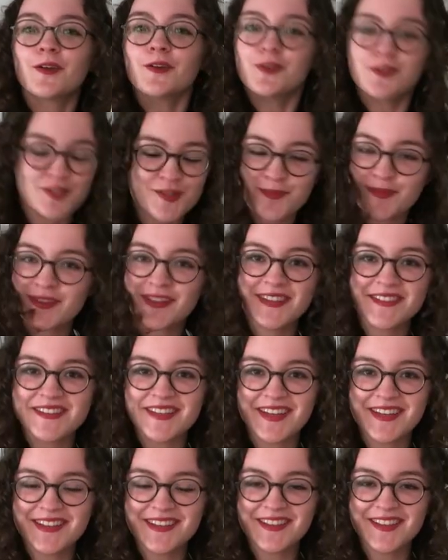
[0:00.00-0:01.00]
could you please
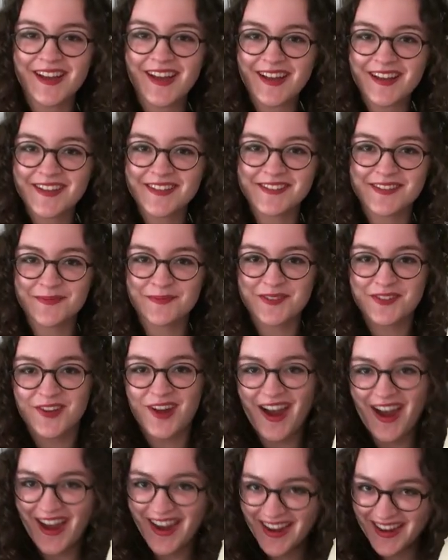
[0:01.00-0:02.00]
hit like and
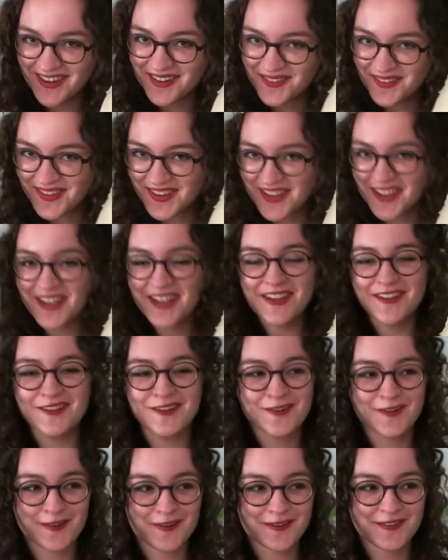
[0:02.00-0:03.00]
subscribe?
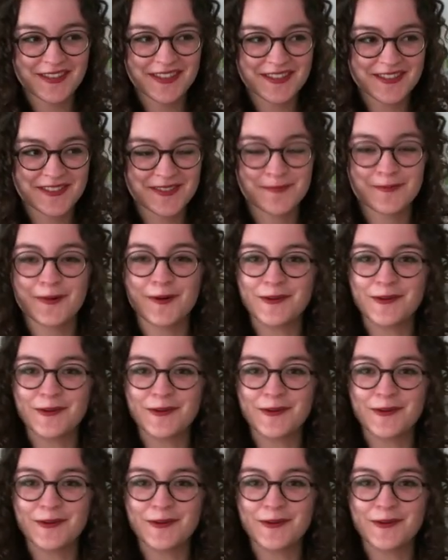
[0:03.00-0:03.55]
Your girl needs some